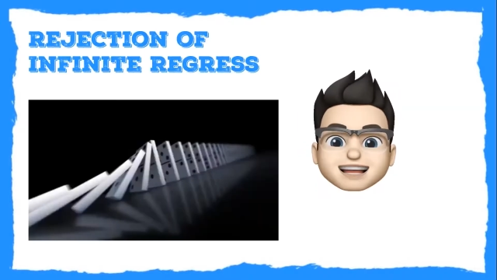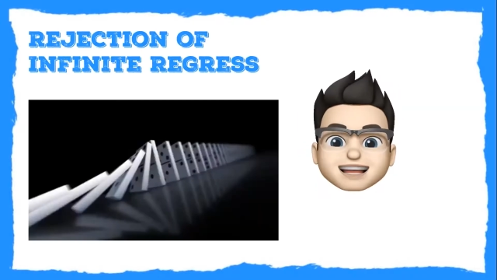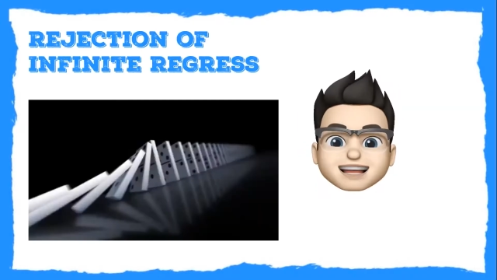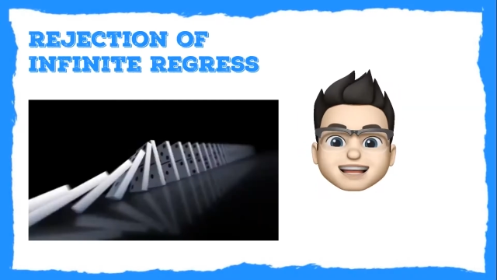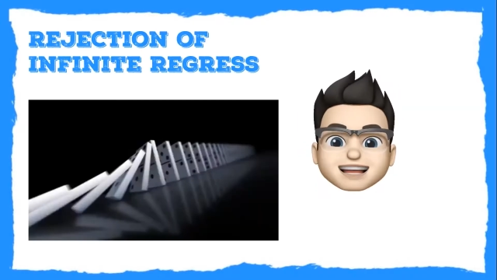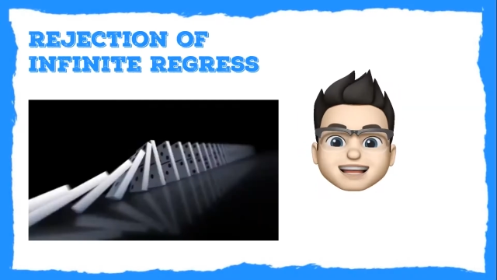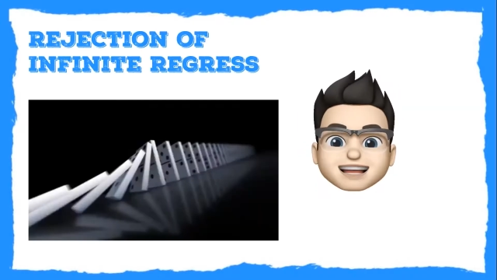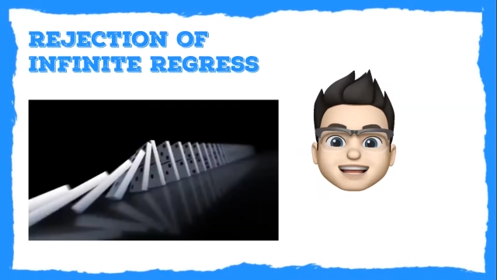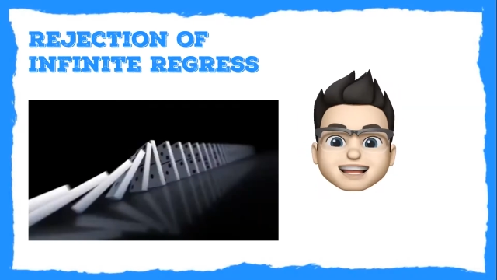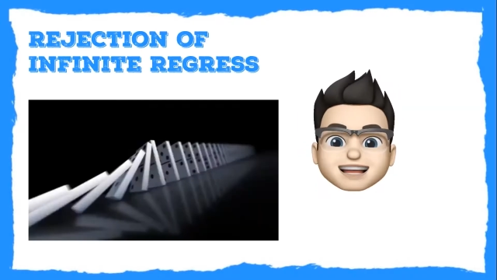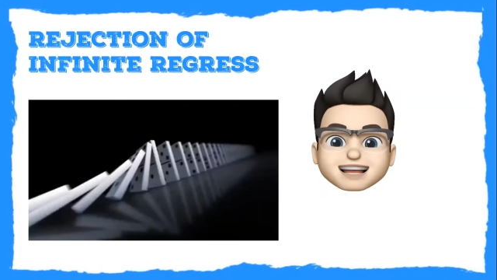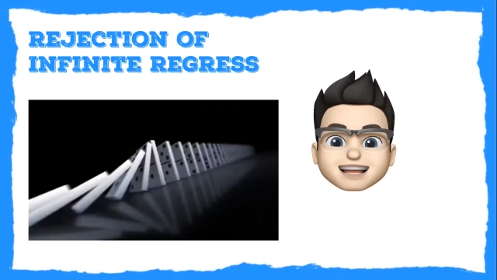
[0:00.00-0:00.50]

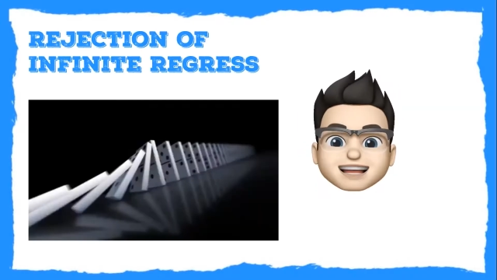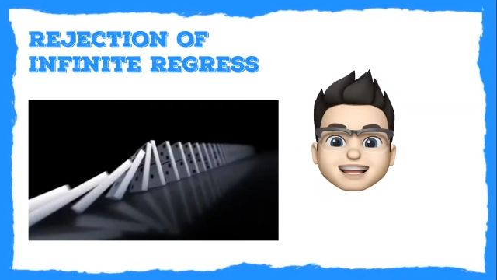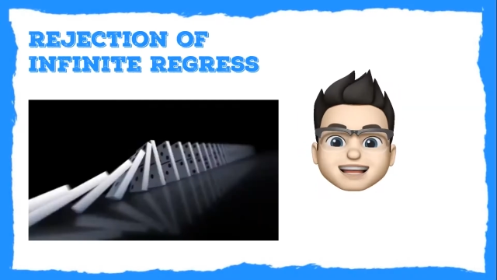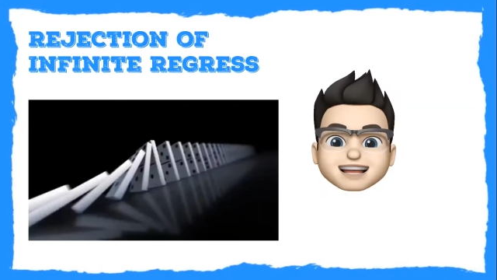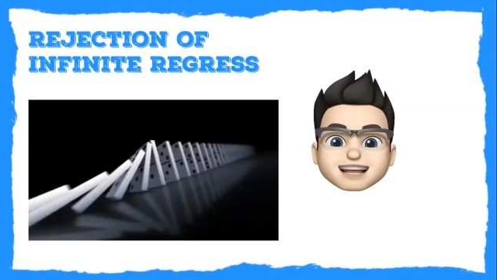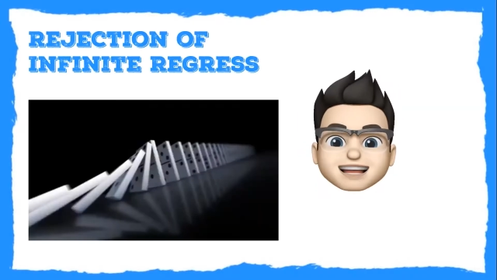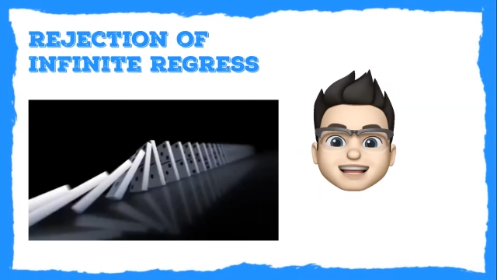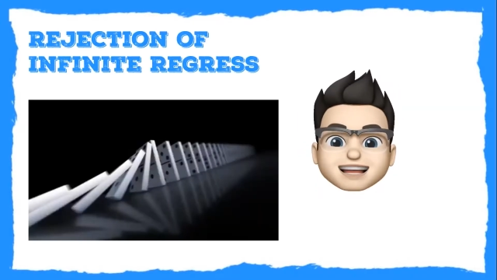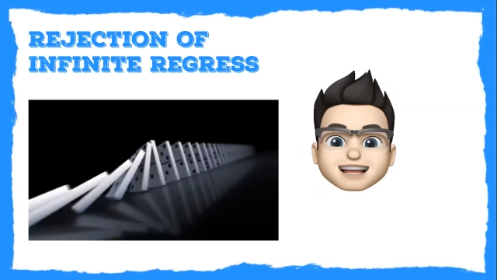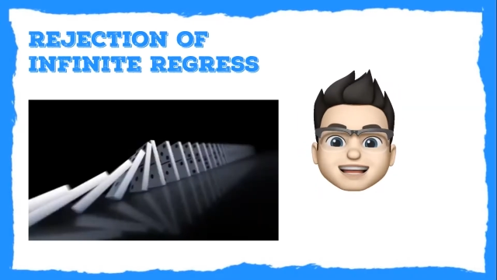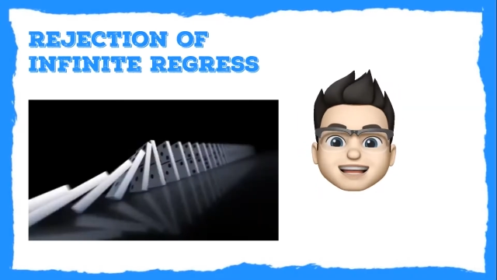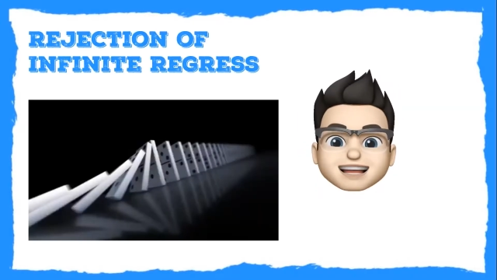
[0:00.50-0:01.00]

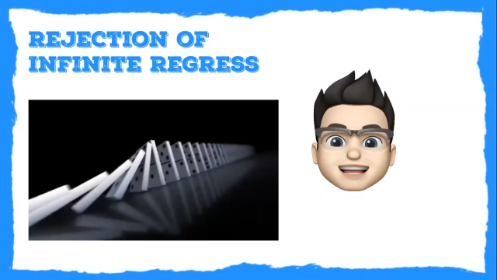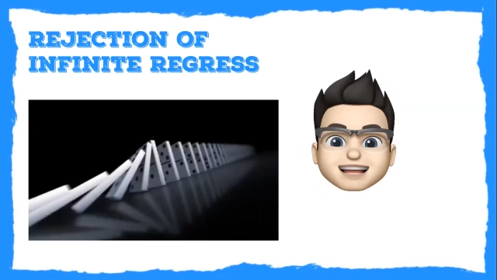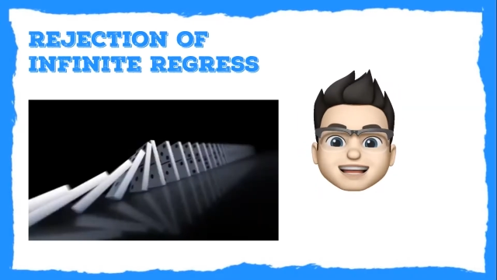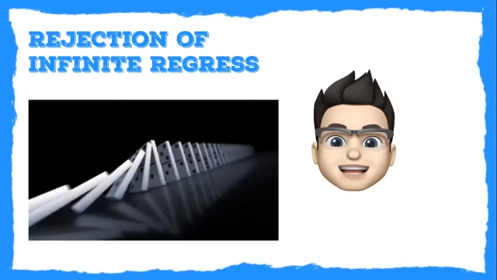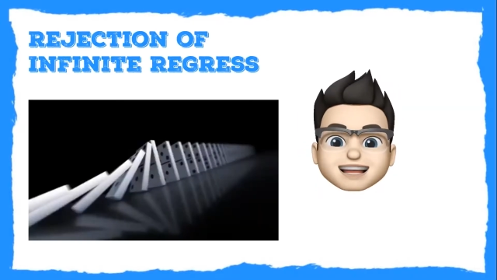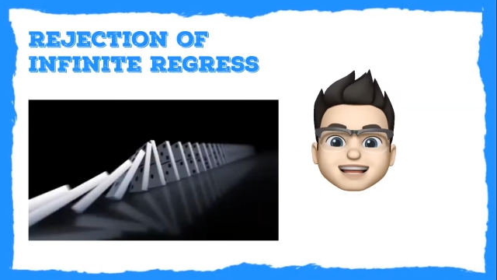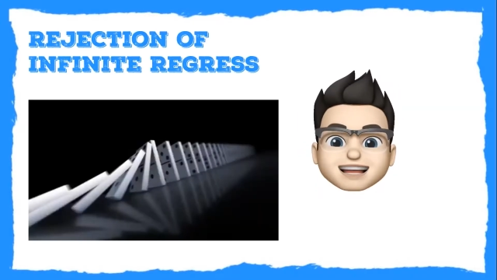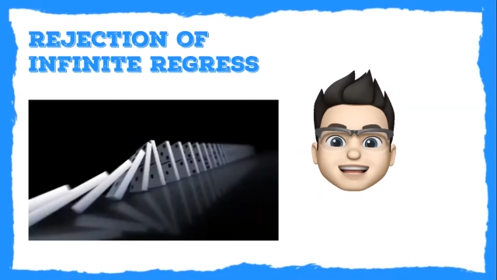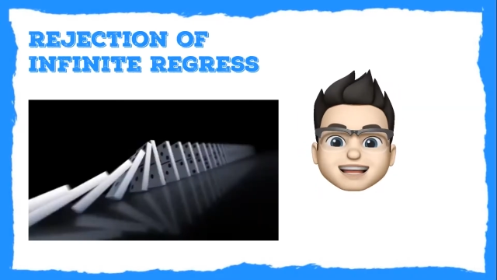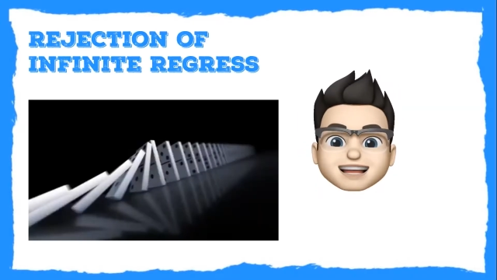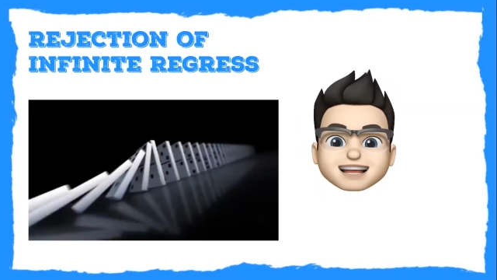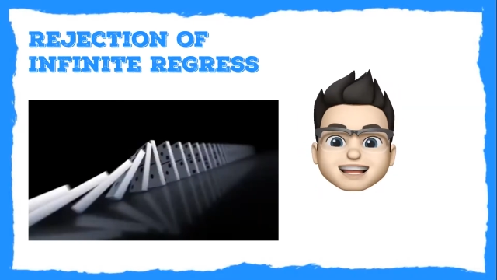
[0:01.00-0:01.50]

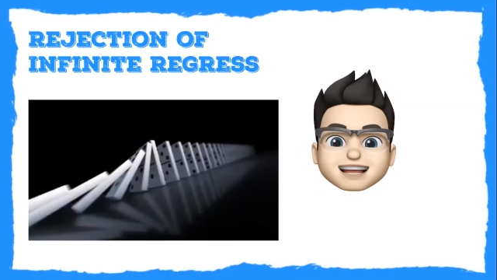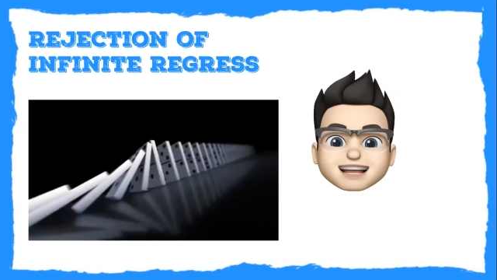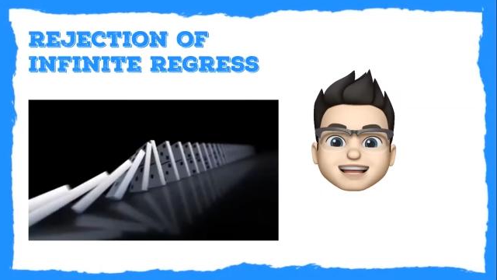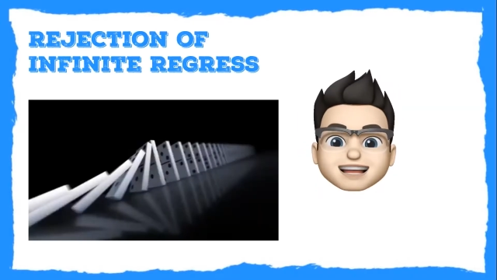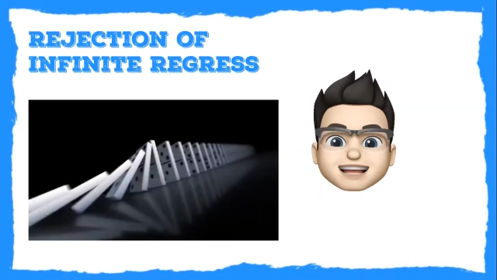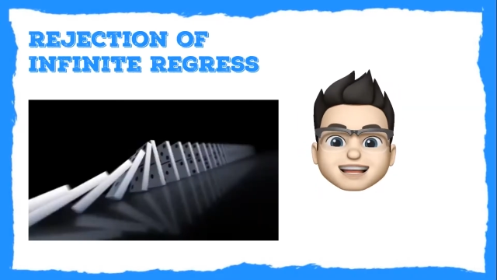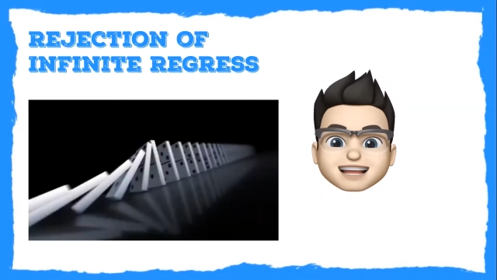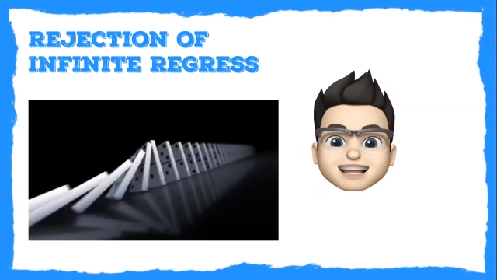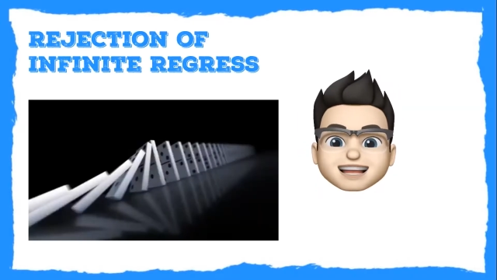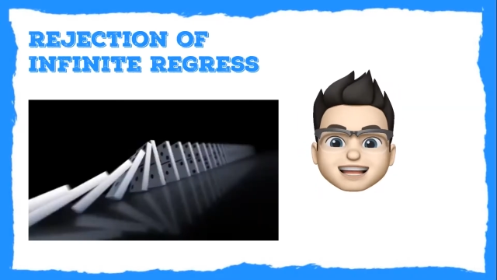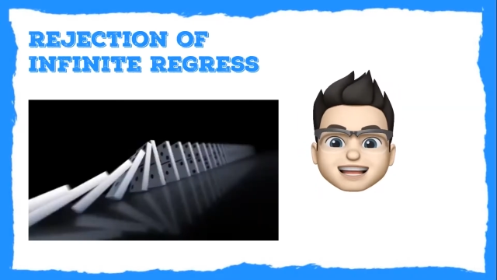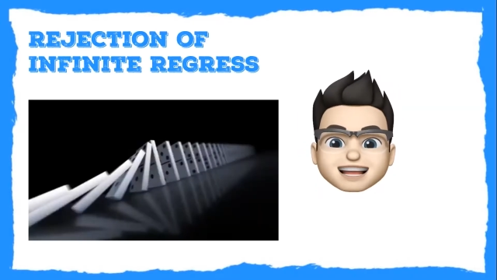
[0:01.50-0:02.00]

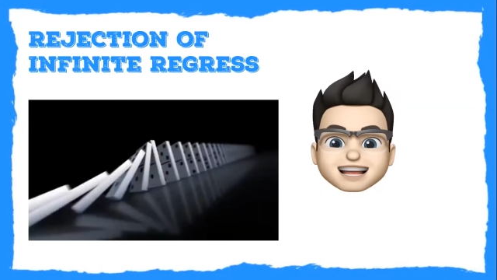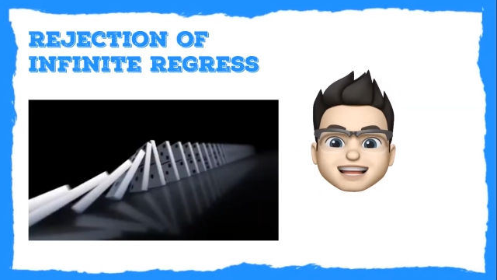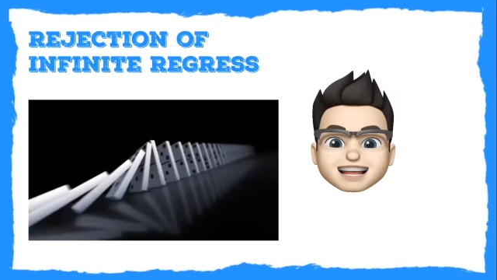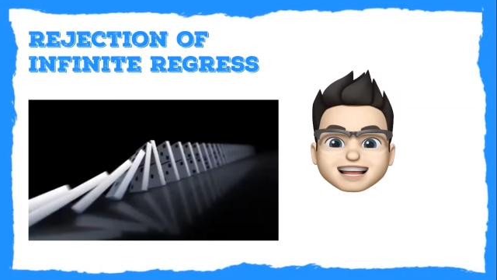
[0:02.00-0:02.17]
(no one is talking)